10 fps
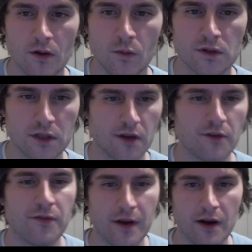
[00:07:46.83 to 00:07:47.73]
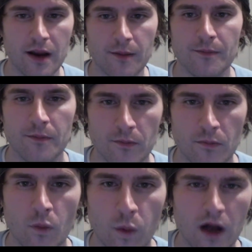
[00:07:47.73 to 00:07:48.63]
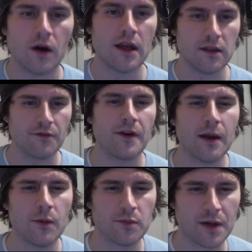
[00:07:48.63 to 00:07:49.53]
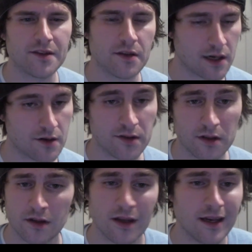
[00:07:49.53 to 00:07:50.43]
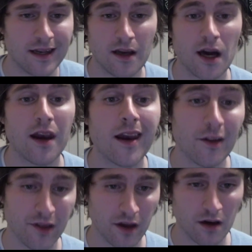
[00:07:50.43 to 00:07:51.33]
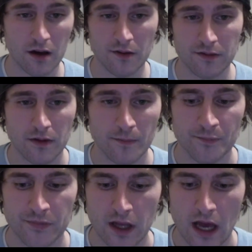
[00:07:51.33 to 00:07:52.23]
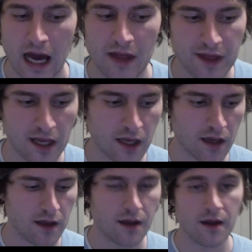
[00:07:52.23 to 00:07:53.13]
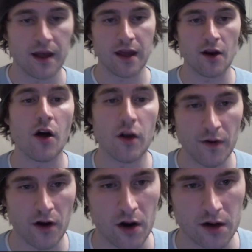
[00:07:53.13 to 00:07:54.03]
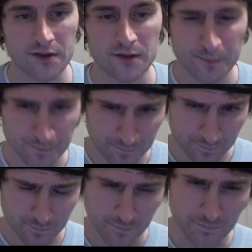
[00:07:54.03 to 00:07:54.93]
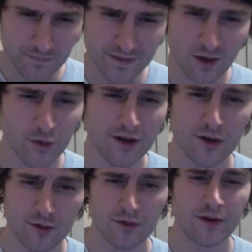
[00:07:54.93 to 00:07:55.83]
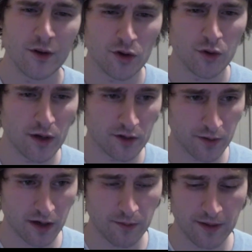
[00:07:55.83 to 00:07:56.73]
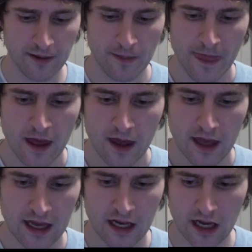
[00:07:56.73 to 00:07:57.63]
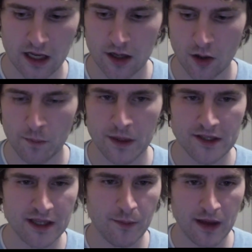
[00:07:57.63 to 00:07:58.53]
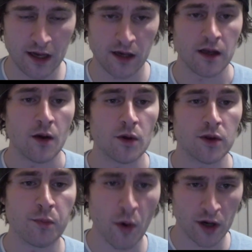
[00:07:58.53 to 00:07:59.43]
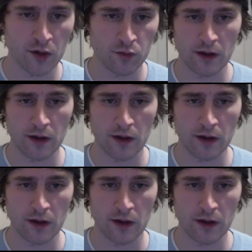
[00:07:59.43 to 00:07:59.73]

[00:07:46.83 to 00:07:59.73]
was going to fare him well in the fight with Benson Henderson, and he got nothing off. I think in all of our hearts, we knew who the winners were going to be. And, you know, BJ Penn with broken